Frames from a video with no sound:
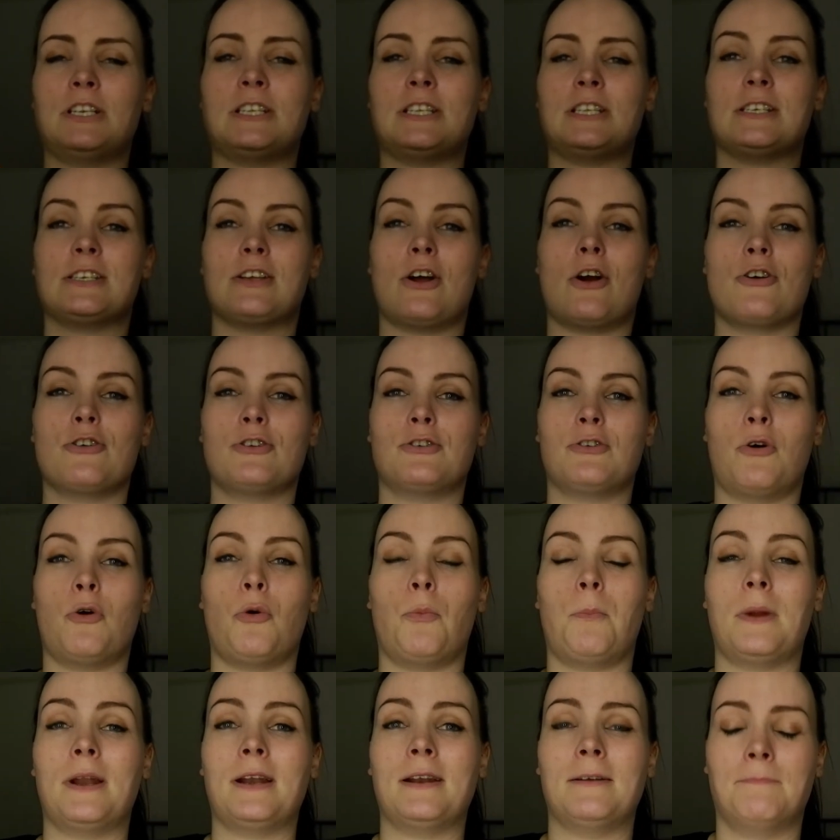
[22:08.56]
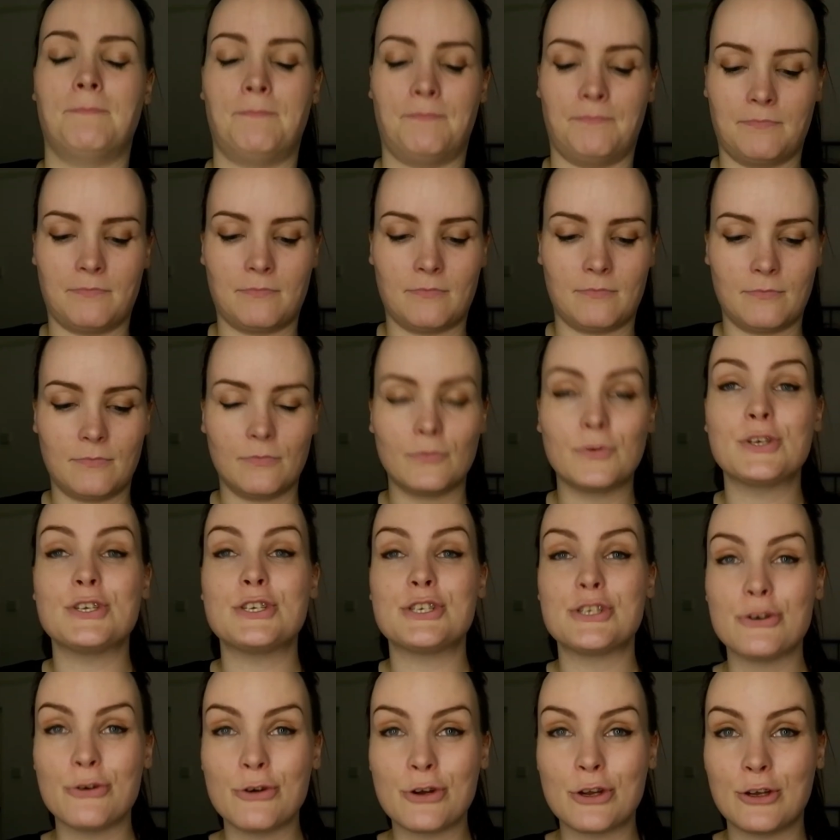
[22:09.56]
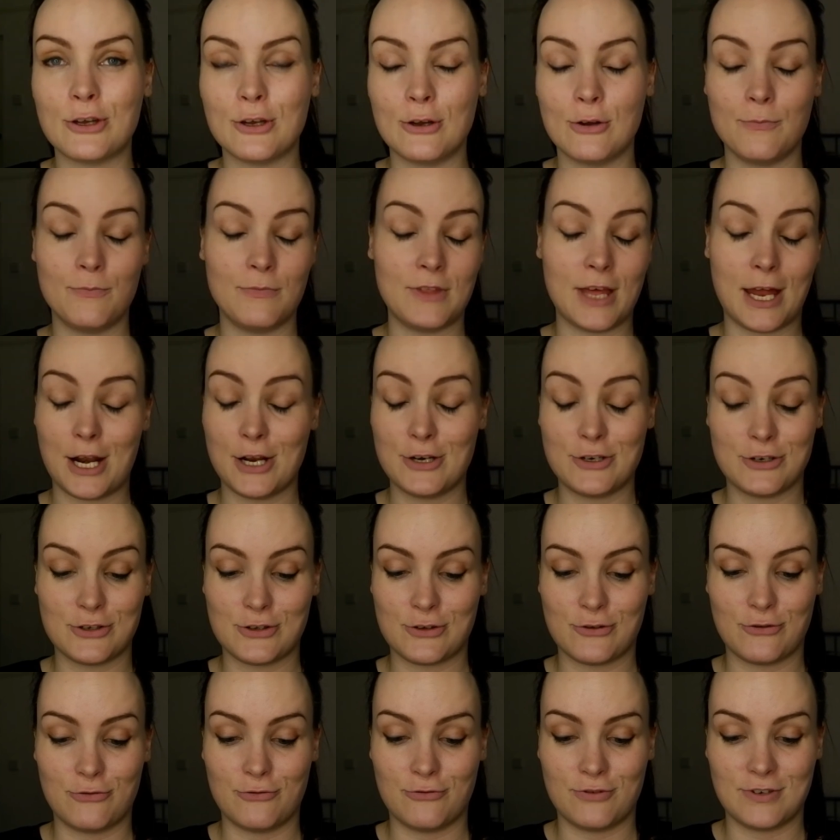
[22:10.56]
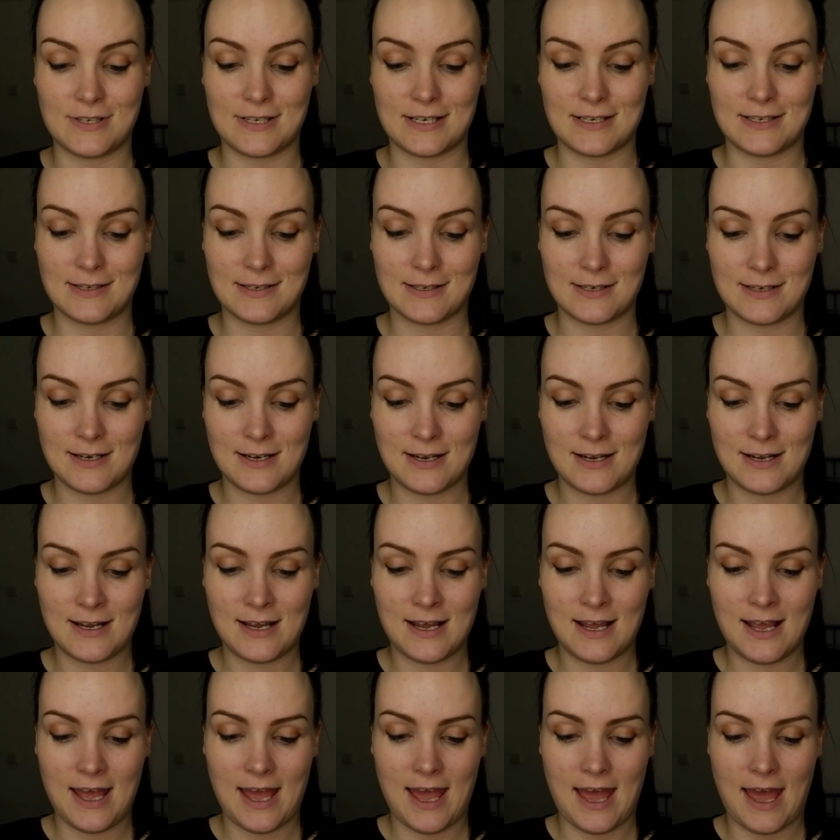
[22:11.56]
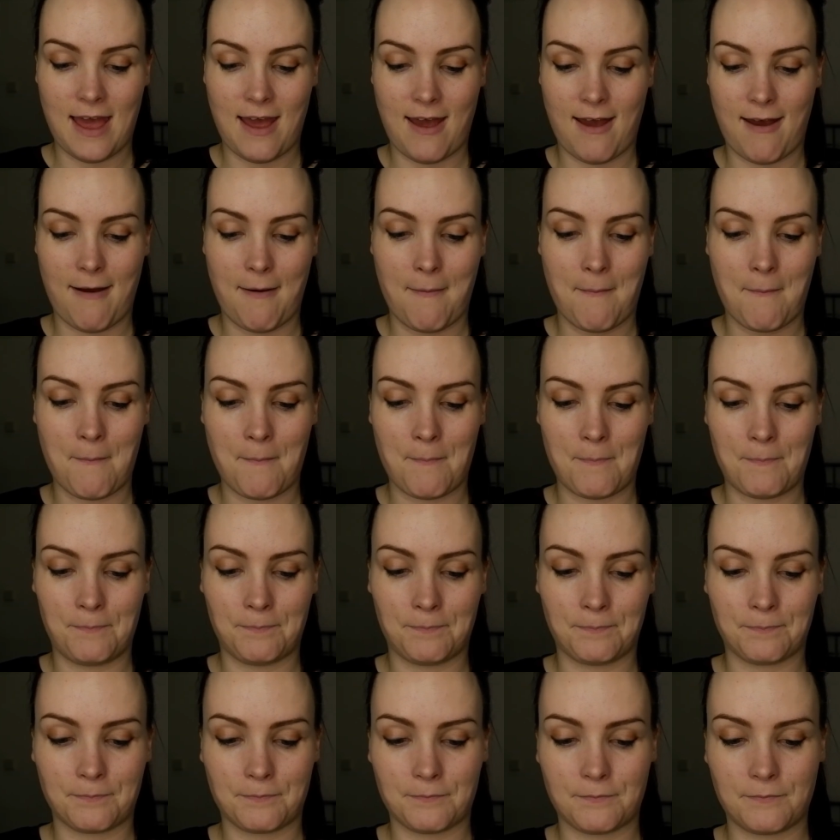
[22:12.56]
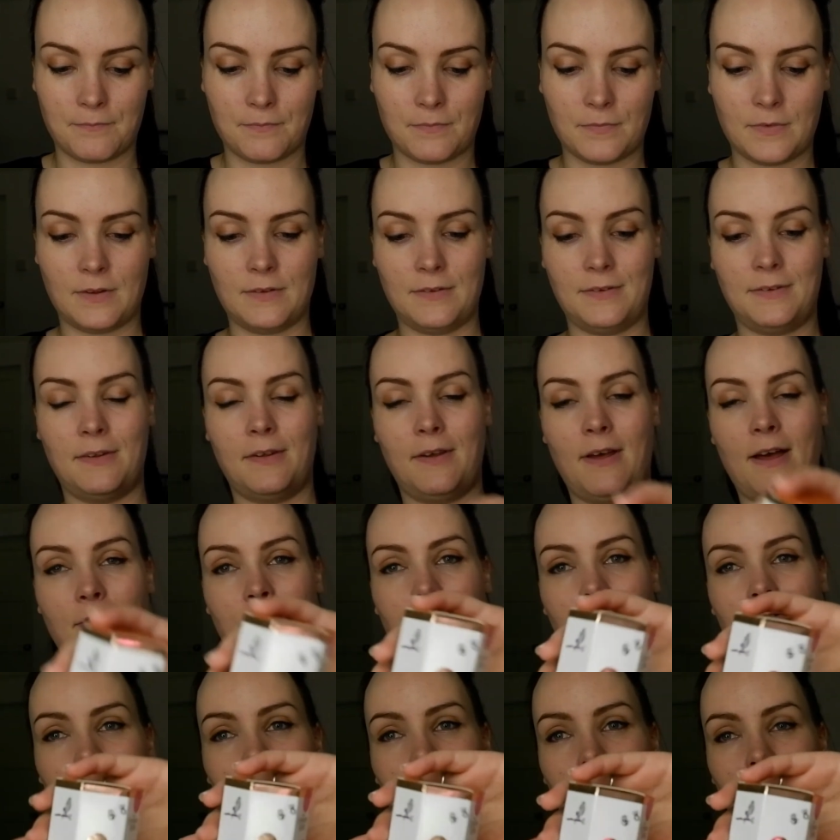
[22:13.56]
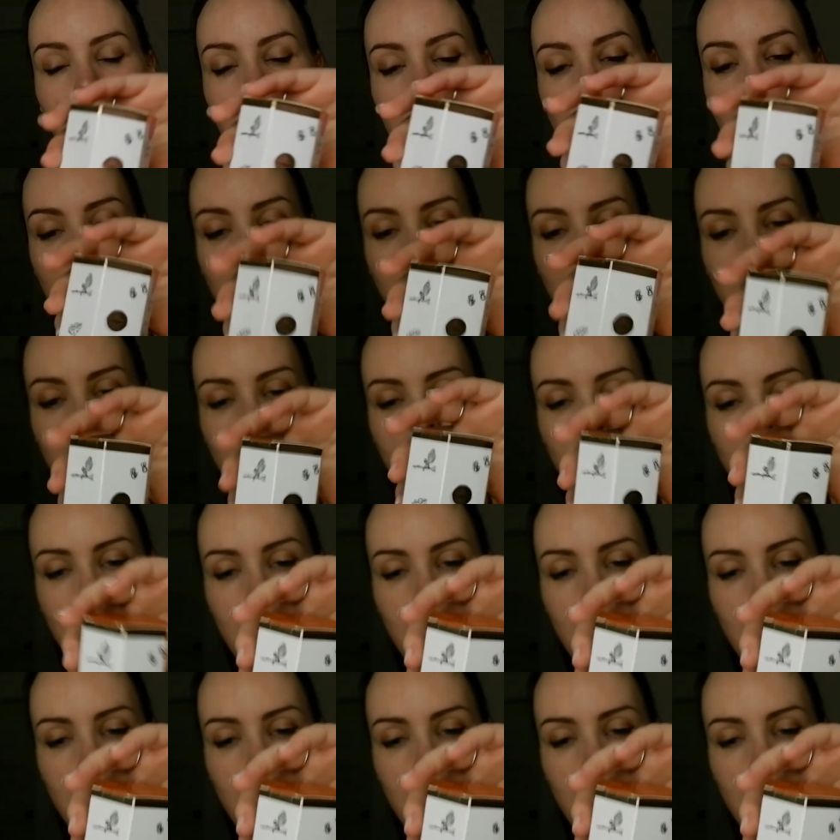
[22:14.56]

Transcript: which is hard to open. It's so cute that I just couldn't resist. So I have it like here.